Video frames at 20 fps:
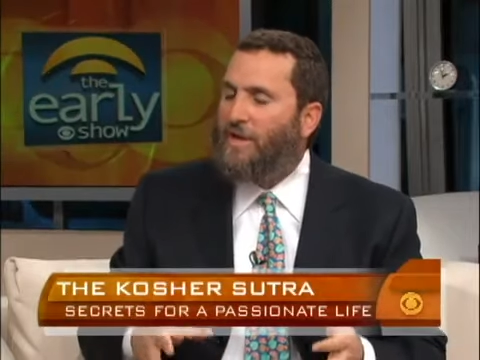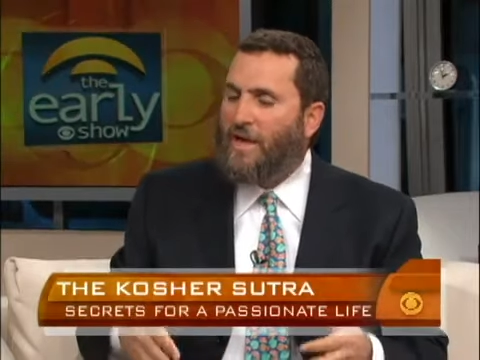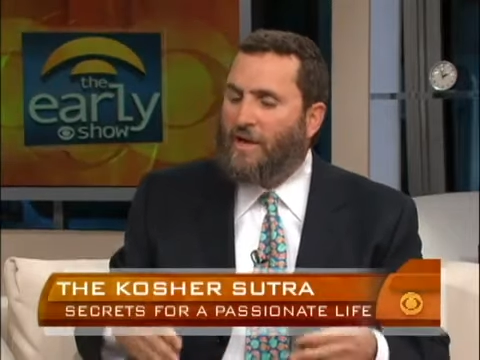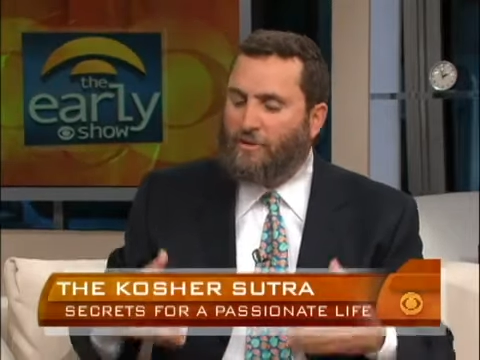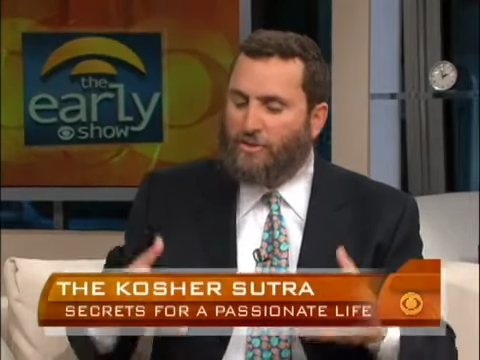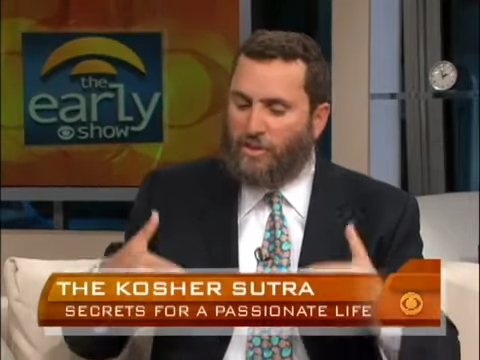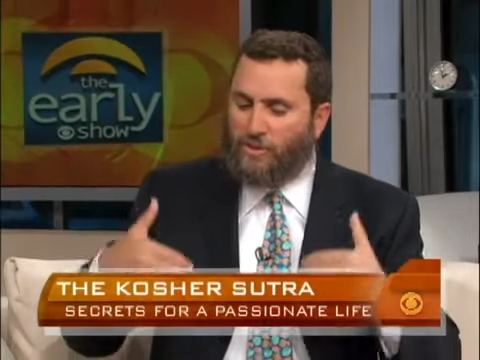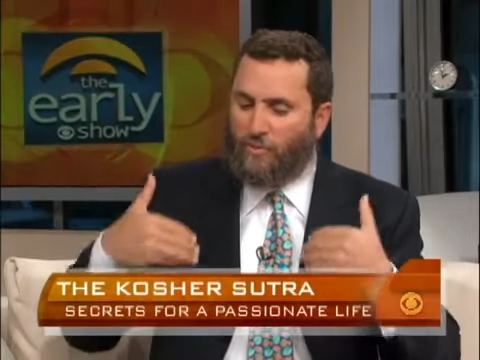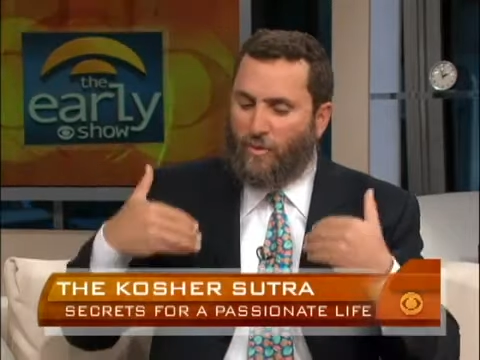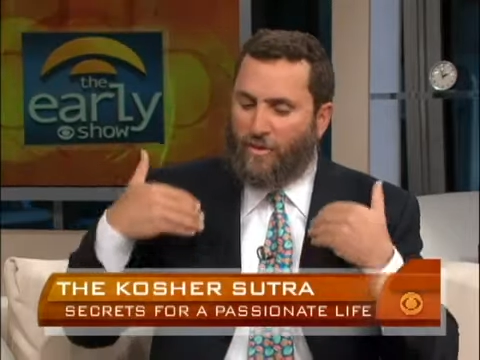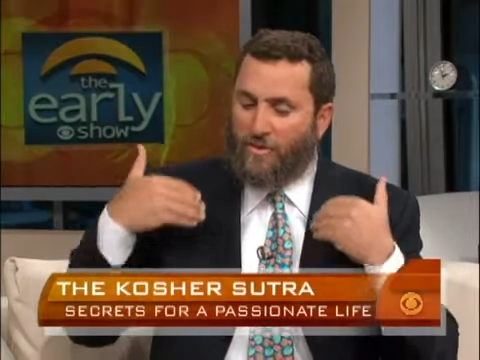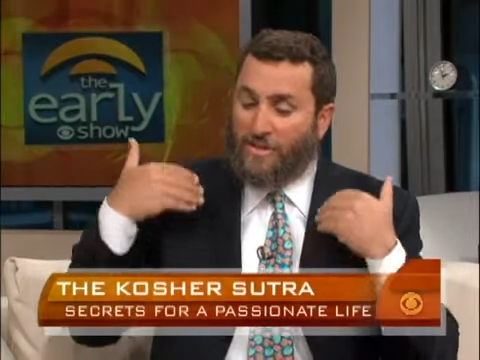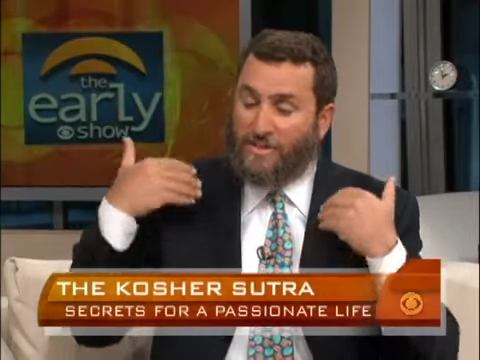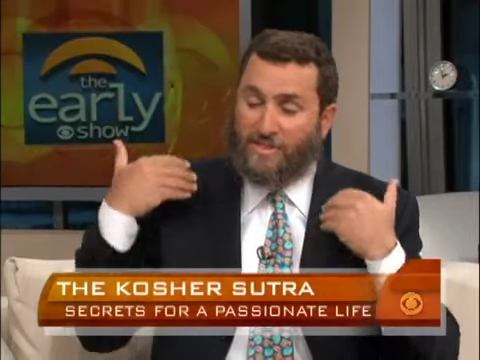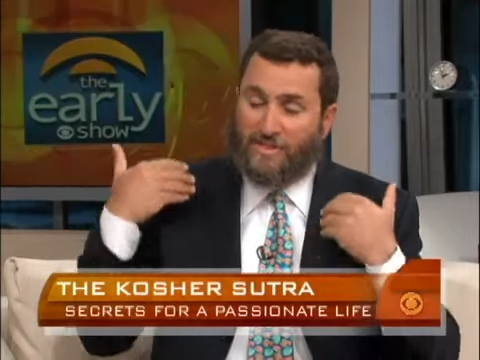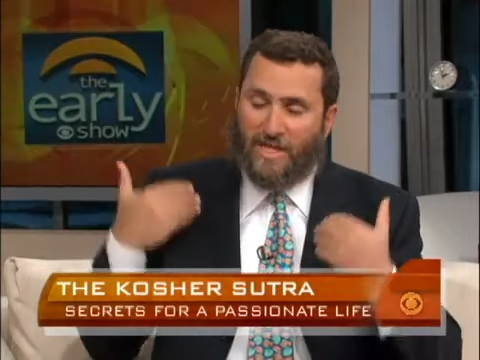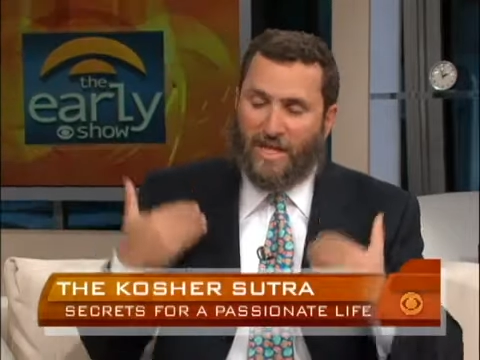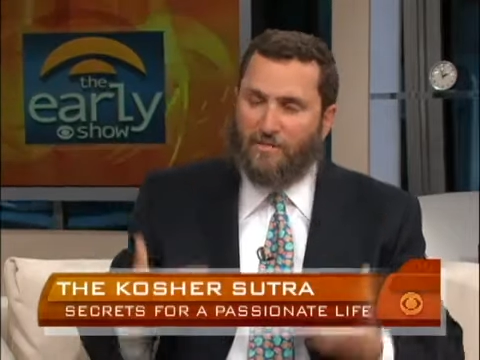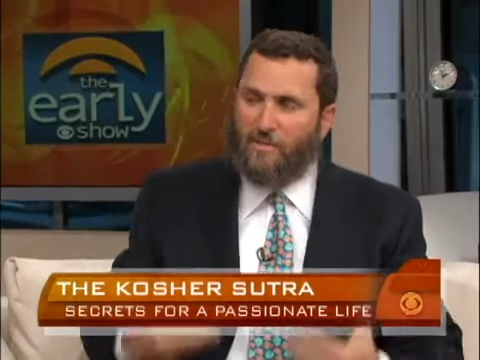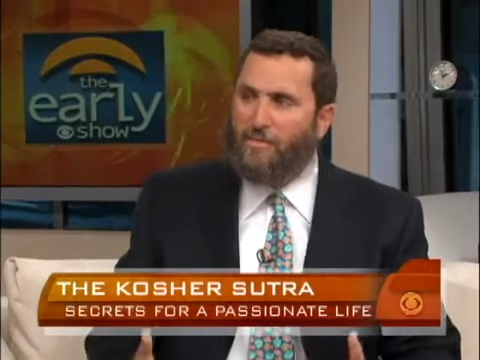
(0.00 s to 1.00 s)
and now she's wearing the
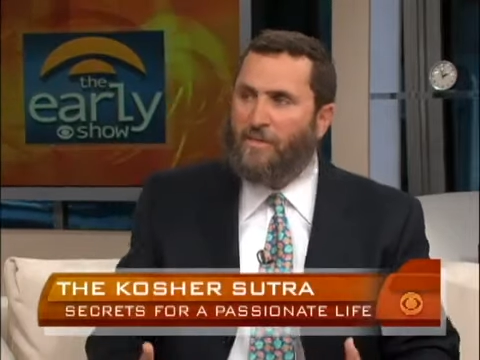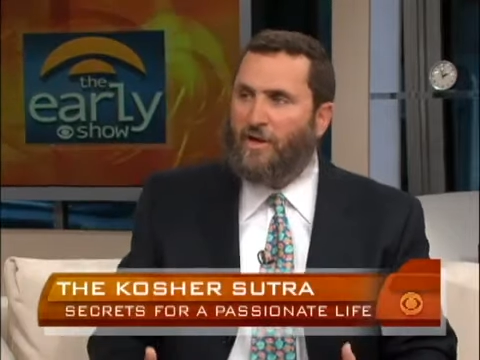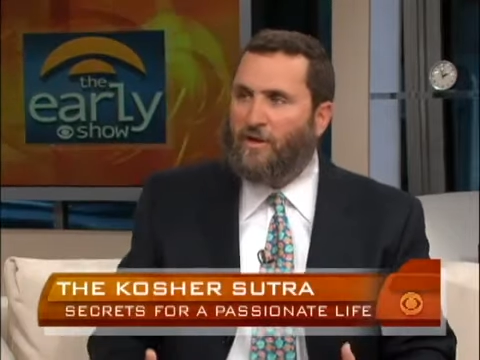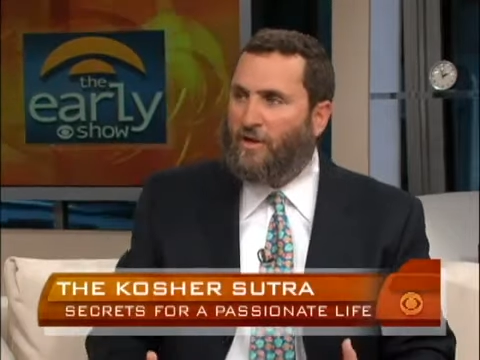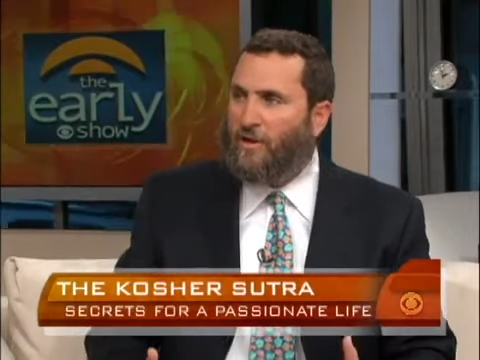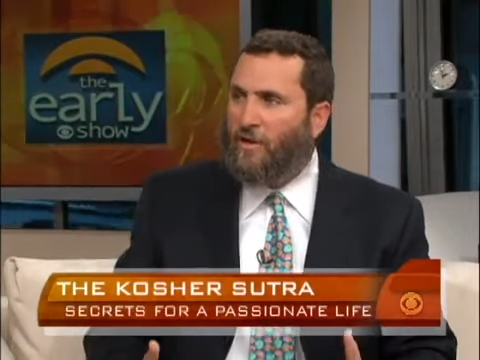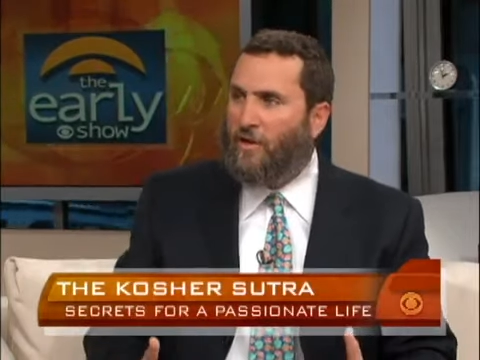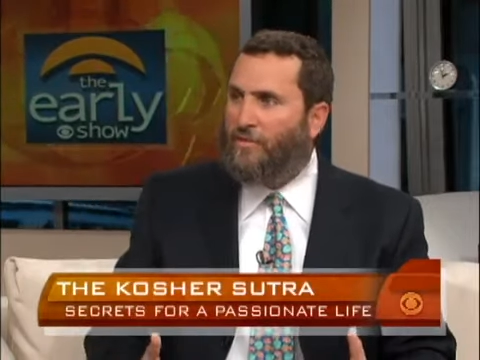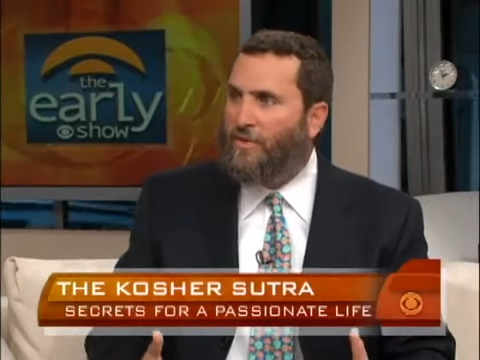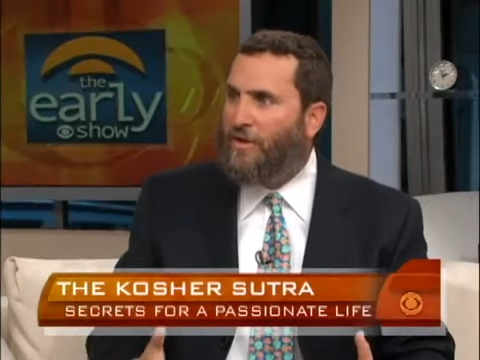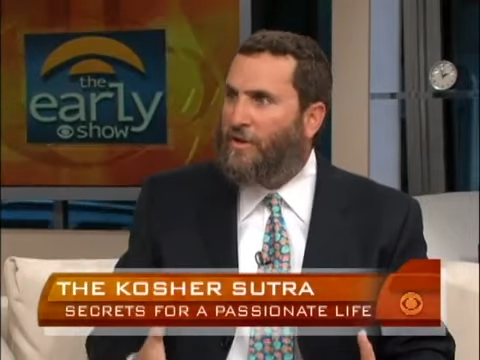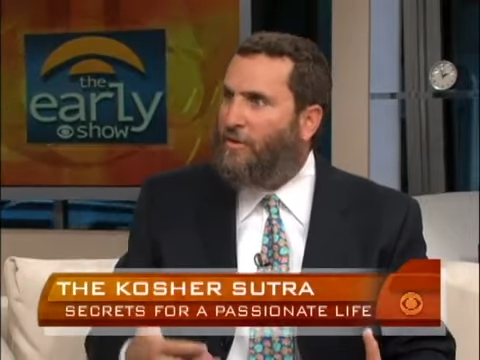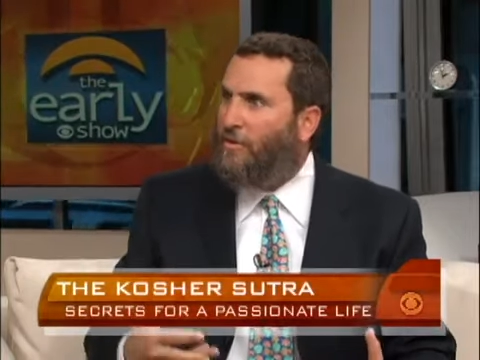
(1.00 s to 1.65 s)
same amount of clothing,